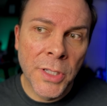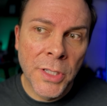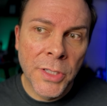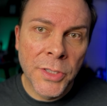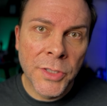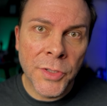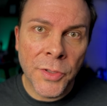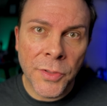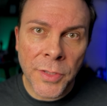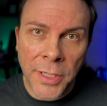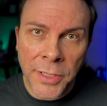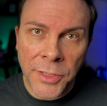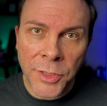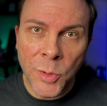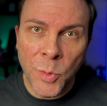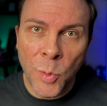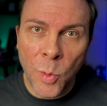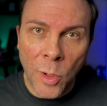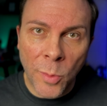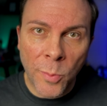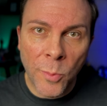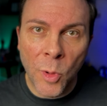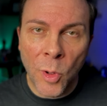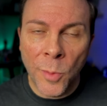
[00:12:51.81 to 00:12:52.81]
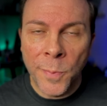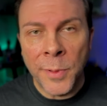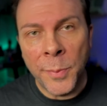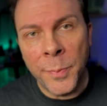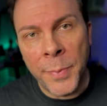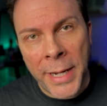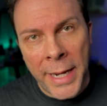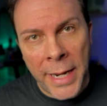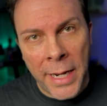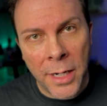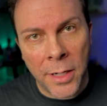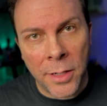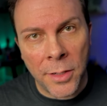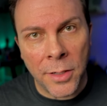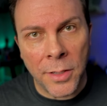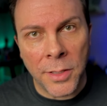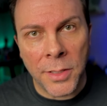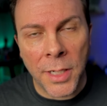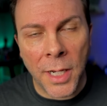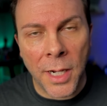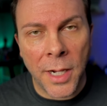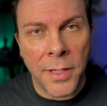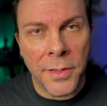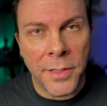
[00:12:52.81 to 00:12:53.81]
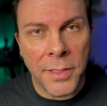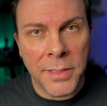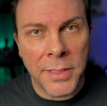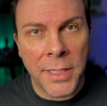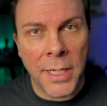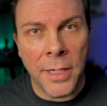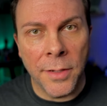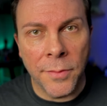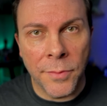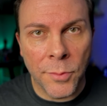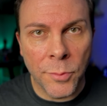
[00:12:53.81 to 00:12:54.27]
so that you are more prepared on the day of the